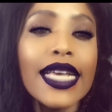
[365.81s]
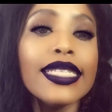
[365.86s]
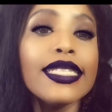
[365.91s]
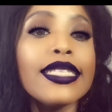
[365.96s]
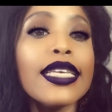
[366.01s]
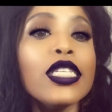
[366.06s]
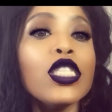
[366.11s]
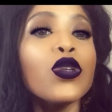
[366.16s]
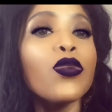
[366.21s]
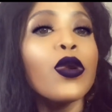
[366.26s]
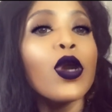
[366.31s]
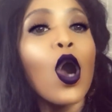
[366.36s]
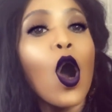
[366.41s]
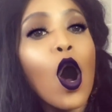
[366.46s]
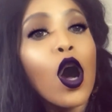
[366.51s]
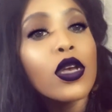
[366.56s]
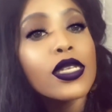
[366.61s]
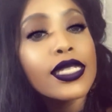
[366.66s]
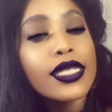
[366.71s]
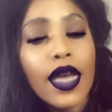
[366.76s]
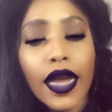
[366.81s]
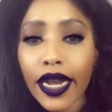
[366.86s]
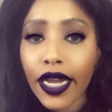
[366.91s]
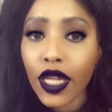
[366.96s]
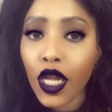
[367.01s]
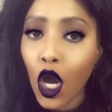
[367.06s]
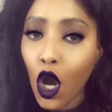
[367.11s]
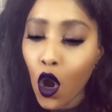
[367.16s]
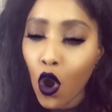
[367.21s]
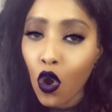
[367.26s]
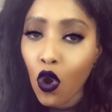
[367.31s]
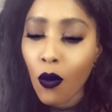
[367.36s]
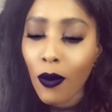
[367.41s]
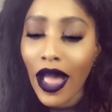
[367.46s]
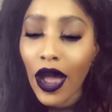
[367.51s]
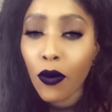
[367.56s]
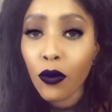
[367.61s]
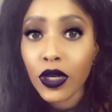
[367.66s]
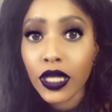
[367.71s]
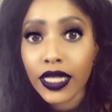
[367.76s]
Since we're all stuck in the home
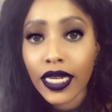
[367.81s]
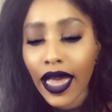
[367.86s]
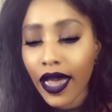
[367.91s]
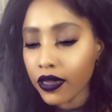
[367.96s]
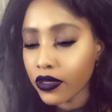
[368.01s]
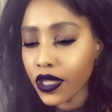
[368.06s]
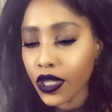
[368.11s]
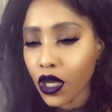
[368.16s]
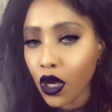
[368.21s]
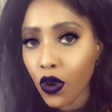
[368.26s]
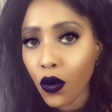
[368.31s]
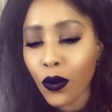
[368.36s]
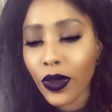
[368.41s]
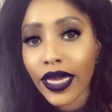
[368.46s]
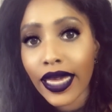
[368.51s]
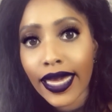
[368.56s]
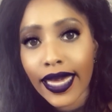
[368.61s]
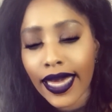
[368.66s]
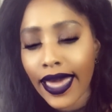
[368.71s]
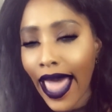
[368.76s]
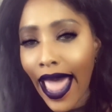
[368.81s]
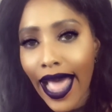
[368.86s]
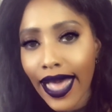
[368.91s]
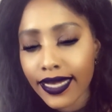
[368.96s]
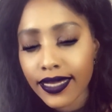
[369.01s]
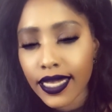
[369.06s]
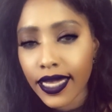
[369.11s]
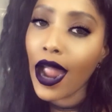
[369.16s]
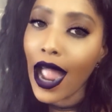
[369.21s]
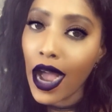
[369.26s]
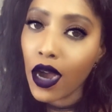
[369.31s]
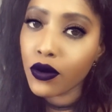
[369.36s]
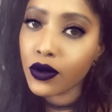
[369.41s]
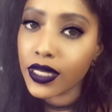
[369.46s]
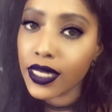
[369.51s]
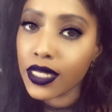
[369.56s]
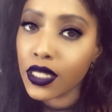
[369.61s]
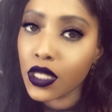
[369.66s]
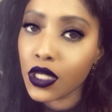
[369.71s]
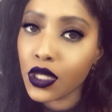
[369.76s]
and we can't leave
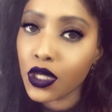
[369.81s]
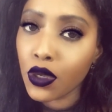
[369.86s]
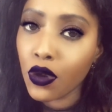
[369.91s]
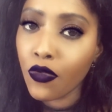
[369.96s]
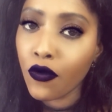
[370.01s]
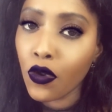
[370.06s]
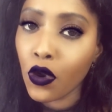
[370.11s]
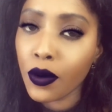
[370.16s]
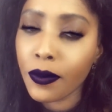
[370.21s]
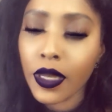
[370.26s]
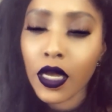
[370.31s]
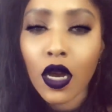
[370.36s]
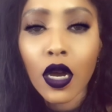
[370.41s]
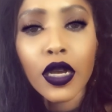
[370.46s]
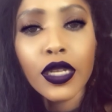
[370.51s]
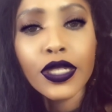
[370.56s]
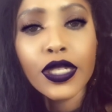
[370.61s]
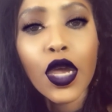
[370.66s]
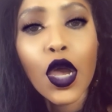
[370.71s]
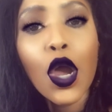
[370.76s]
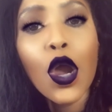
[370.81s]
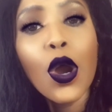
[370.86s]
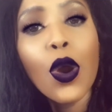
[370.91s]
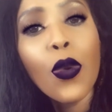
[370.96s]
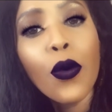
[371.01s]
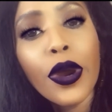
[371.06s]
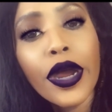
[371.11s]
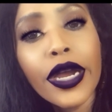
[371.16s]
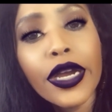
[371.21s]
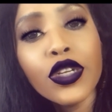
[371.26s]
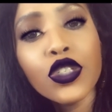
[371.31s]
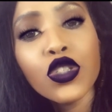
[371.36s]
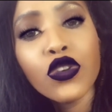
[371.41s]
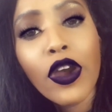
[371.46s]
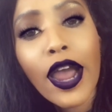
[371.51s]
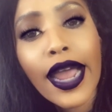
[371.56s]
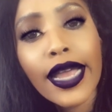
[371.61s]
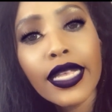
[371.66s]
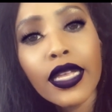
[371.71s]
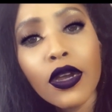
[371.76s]
houses and so forth because we're
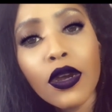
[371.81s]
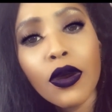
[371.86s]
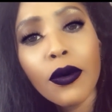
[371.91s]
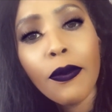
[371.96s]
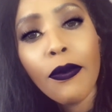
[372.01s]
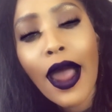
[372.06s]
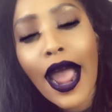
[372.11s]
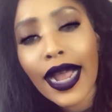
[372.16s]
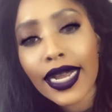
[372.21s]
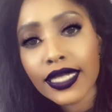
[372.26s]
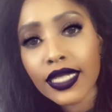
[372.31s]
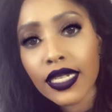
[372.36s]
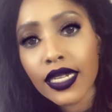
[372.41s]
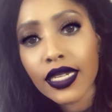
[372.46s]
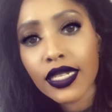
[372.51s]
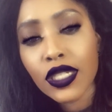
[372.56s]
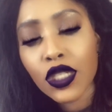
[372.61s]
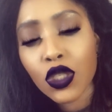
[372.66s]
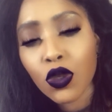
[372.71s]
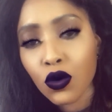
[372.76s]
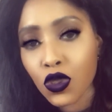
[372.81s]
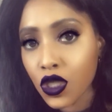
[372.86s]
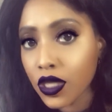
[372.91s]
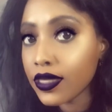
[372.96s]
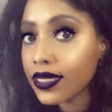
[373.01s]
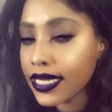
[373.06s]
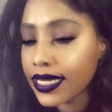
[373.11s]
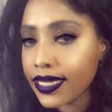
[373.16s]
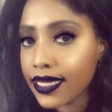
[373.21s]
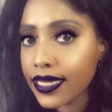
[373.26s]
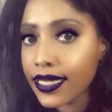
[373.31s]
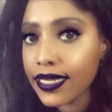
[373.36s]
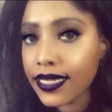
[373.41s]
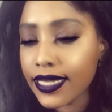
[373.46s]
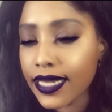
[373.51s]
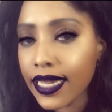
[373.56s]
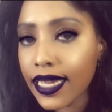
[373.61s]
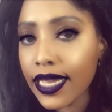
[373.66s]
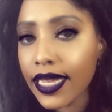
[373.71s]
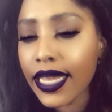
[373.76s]
trying to practice social
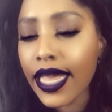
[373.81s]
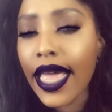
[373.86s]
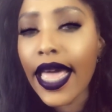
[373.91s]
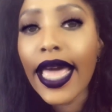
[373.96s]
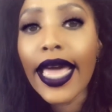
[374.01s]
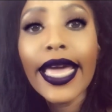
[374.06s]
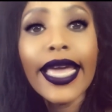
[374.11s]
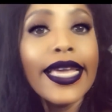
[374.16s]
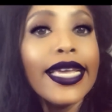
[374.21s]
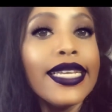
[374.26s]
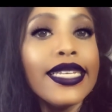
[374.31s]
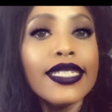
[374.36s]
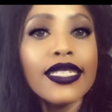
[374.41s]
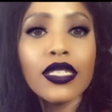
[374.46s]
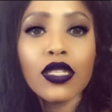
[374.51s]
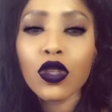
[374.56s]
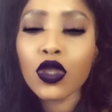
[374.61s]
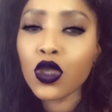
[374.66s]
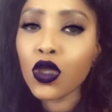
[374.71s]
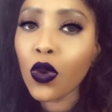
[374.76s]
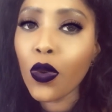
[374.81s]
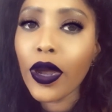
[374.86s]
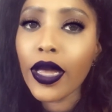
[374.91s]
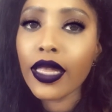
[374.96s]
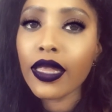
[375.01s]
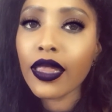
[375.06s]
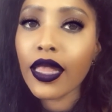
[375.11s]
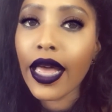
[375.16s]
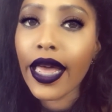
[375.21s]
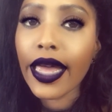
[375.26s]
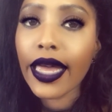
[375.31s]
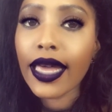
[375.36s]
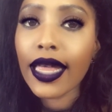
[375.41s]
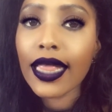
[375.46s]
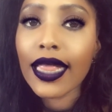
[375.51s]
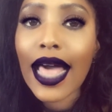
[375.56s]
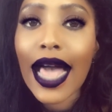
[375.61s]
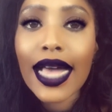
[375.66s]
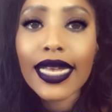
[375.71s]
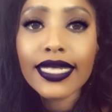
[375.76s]
distancing, he's doing like
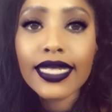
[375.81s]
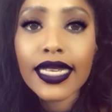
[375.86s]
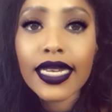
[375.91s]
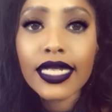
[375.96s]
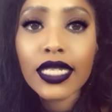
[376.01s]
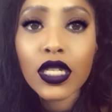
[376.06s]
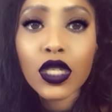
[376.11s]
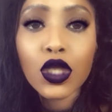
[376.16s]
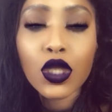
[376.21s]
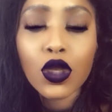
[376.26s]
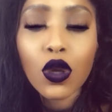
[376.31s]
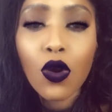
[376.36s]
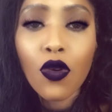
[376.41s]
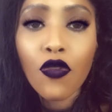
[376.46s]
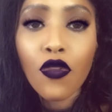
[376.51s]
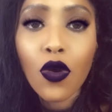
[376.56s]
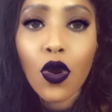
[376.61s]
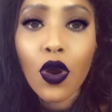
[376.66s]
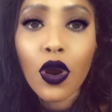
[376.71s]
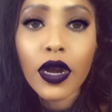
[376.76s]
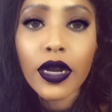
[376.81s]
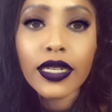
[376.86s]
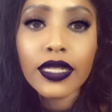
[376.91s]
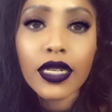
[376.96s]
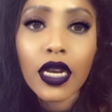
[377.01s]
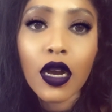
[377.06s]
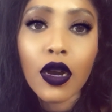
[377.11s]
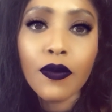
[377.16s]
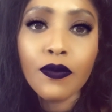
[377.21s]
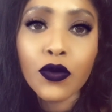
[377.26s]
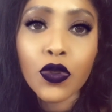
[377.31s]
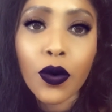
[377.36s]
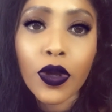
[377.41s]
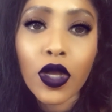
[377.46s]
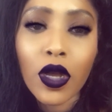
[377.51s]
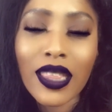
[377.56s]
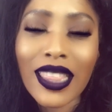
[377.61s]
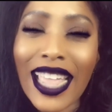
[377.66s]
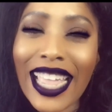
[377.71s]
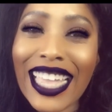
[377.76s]
classes and so forth,
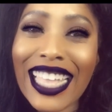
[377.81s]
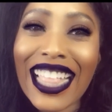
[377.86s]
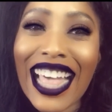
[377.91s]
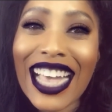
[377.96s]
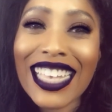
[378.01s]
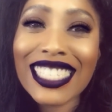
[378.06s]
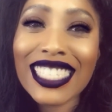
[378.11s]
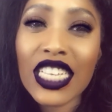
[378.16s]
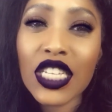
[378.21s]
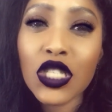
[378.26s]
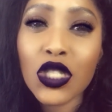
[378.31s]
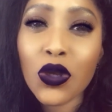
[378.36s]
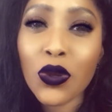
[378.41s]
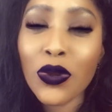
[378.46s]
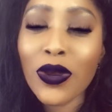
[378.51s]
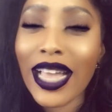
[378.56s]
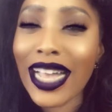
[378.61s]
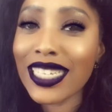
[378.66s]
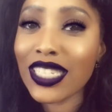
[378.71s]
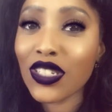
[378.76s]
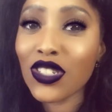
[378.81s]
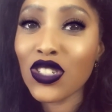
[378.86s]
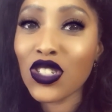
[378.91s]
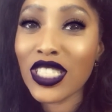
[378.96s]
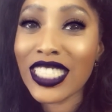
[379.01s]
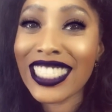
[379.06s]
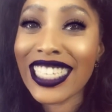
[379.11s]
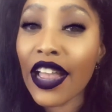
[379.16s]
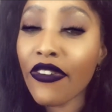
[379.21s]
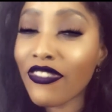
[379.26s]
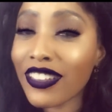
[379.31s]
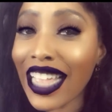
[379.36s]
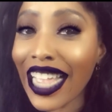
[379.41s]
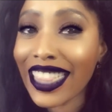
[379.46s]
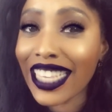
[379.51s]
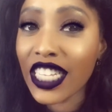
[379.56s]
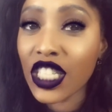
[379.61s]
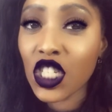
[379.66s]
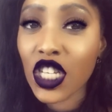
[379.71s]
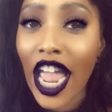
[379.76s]
doing online classes. So you guys should
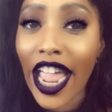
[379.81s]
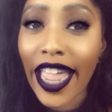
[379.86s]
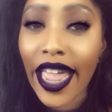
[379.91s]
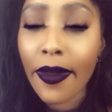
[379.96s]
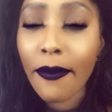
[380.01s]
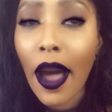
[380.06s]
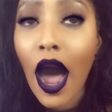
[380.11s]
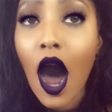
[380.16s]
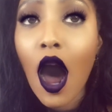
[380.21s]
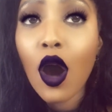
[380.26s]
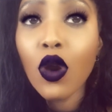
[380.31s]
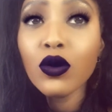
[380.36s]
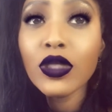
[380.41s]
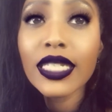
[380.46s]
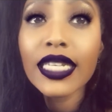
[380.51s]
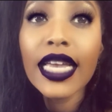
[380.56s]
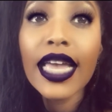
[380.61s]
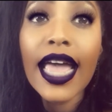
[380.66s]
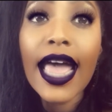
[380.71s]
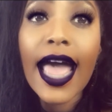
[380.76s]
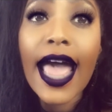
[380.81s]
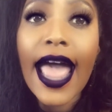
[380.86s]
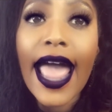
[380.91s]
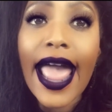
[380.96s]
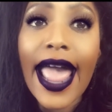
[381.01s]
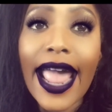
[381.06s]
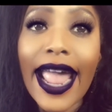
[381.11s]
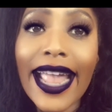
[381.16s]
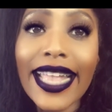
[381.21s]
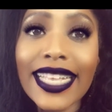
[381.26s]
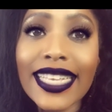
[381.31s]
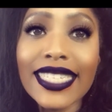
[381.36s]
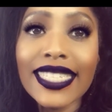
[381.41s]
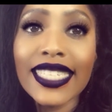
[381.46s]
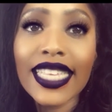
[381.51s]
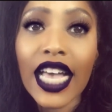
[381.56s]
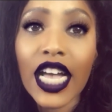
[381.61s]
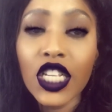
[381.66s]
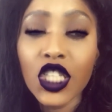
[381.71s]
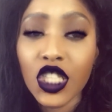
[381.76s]
definitely check him out. It
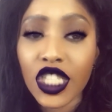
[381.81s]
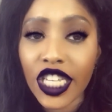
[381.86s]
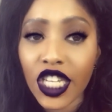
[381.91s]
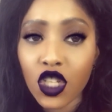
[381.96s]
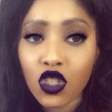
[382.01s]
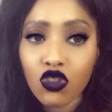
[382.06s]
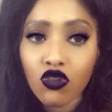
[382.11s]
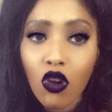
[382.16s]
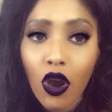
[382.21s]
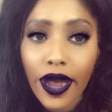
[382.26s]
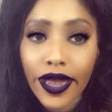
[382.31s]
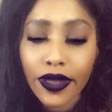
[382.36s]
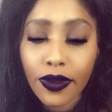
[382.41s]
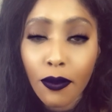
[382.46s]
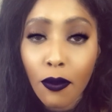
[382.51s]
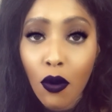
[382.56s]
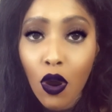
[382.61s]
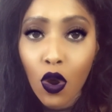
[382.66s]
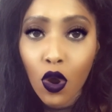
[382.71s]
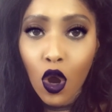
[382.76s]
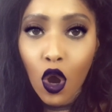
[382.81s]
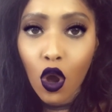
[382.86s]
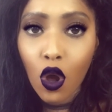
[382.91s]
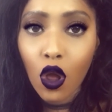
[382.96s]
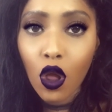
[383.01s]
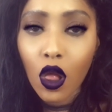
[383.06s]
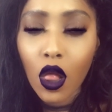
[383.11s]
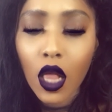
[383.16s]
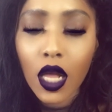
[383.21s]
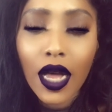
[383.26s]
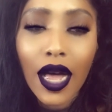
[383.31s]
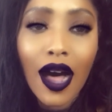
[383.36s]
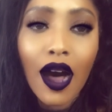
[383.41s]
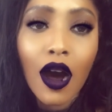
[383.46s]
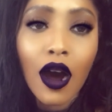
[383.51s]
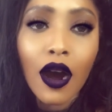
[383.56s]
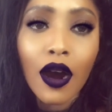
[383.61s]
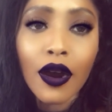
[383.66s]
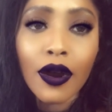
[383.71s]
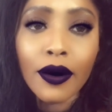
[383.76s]
is a Detroit Mogul.
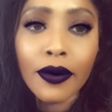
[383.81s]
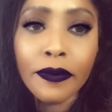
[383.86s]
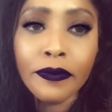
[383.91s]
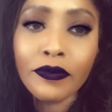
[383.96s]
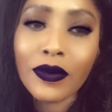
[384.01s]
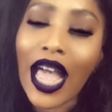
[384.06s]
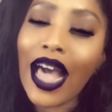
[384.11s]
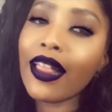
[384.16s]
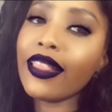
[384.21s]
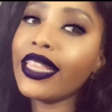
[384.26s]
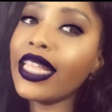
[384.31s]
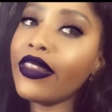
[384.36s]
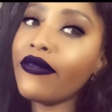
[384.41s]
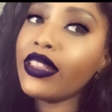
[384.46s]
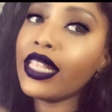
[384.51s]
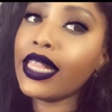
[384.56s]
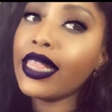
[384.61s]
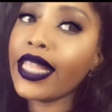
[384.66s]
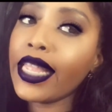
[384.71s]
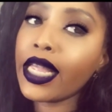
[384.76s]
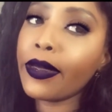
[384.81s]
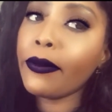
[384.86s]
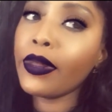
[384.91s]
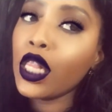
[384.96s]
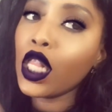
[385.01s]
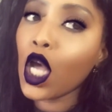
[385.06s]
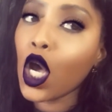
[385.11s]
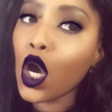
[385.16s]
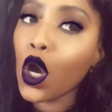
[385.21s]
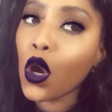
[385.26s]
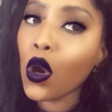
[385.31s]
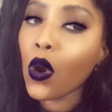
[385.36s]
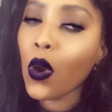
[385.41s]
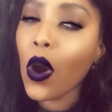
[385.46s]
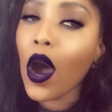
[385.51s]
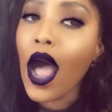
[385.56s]
I'll leave in the link below.